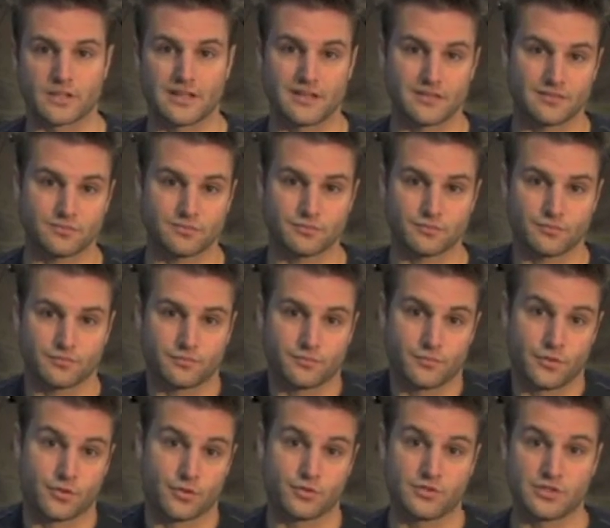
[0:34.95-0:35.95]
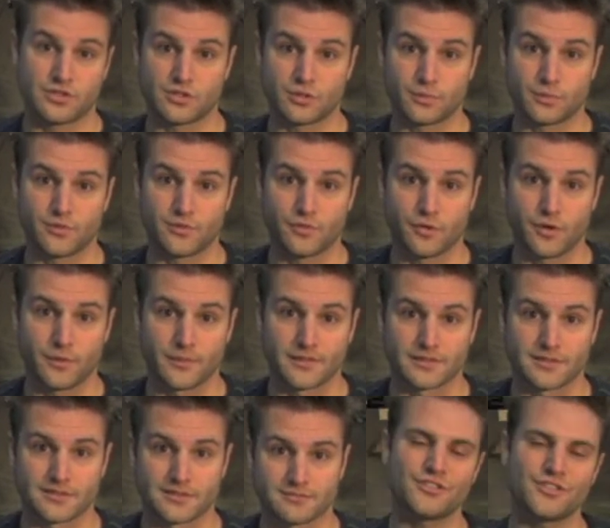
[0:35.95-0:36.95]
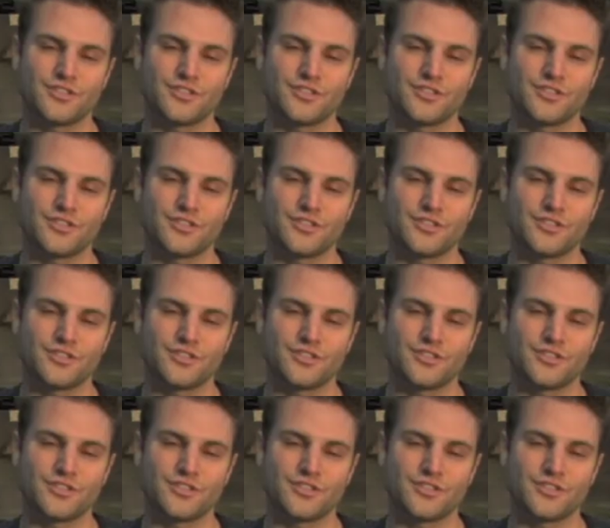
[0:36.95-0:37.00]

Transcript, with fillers: and reduces your performance.